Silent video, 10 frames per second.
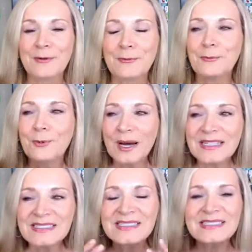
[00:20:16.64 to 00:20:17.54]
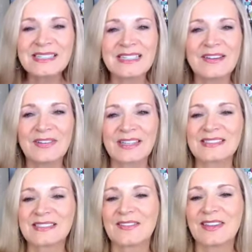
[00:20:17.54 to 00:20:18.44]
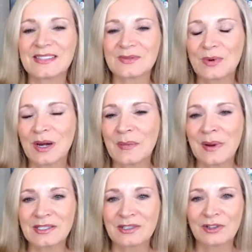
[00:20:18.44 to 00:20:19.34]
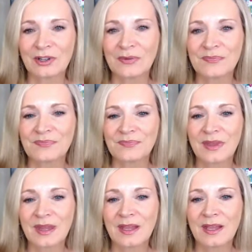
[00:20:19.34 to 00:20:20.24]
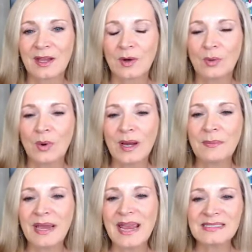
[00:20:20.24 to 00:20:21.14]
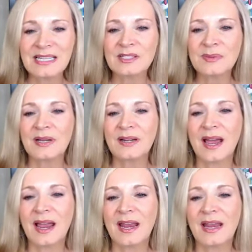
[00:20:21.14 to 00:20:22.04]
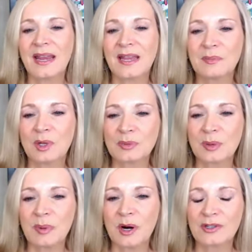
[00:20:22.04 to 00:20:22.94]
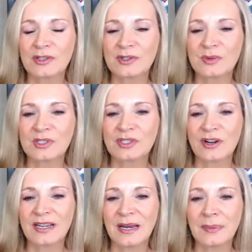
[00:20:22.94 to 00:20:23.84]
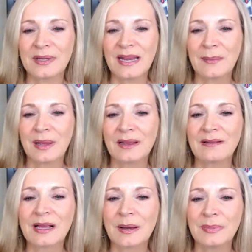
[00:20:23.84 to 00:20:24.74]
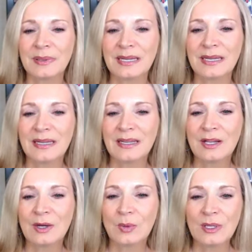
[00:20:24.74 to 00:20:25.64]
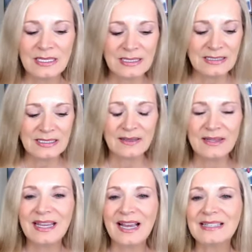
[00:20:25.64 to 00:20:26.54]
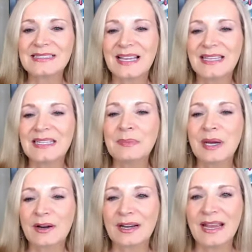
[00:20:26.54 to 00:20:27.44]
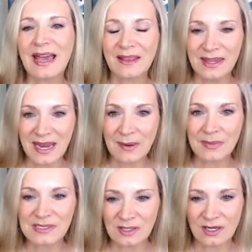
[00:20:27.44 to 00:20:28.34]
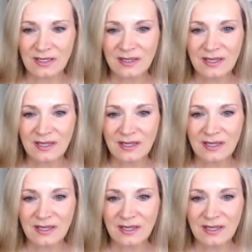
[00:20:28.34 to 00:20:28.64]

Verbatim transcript: what is the significance of this? What am I to learn? When my ex-husband and I and multiple partners were starting up an MLM company, we needed to get the acai berry out of the Amazon.